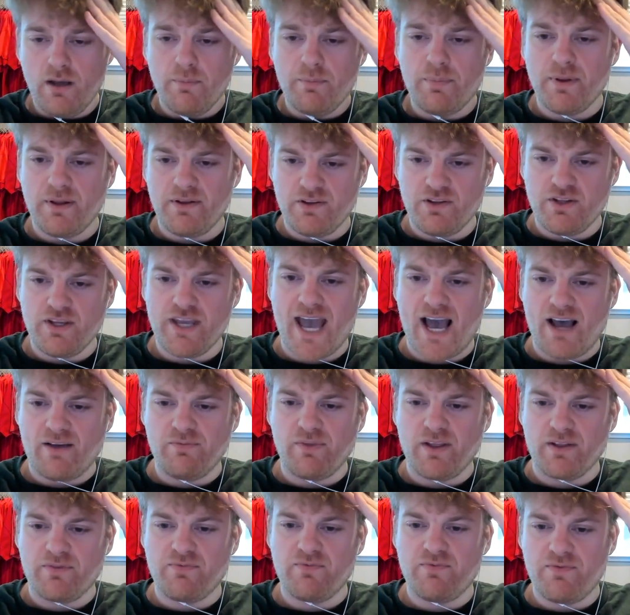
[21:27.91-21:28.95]
But yeah,
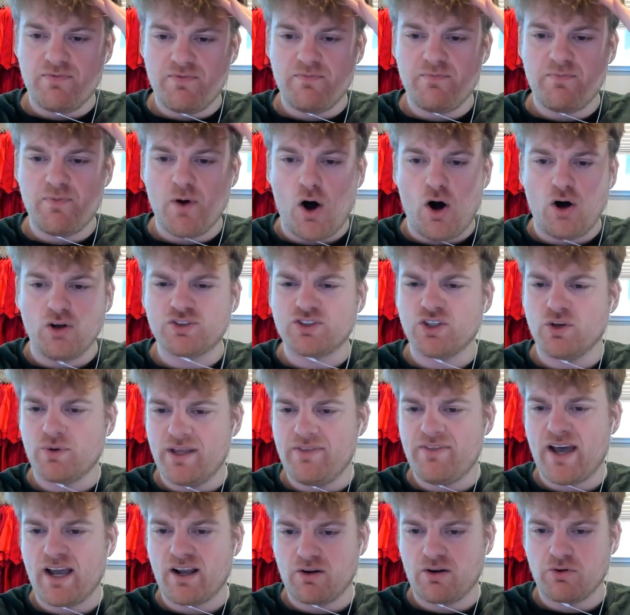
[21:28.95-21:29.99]
like also
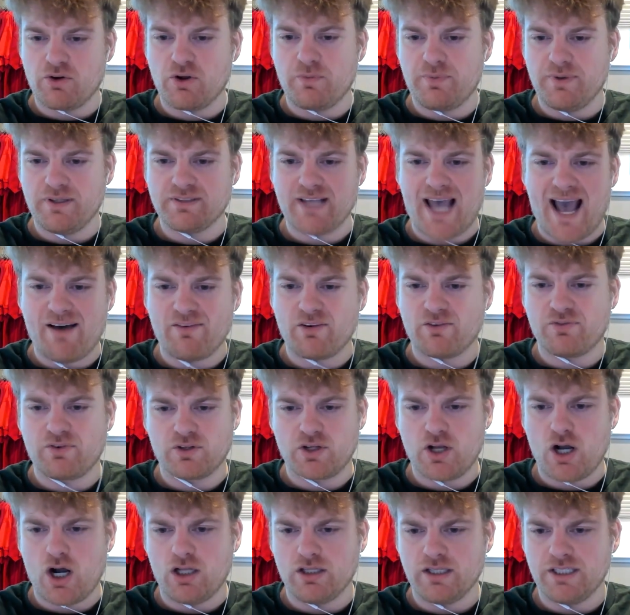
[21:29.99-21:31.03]
in that group is
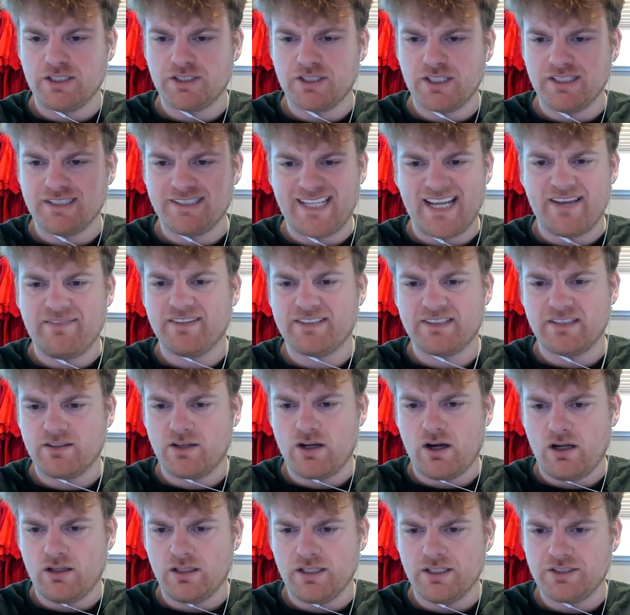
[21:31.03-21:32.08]
Haverford College, it is Davidson
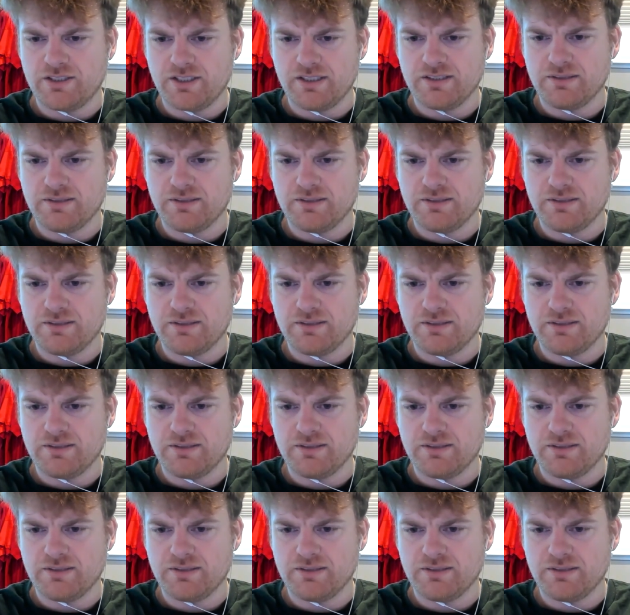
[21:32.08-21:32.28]
College, it is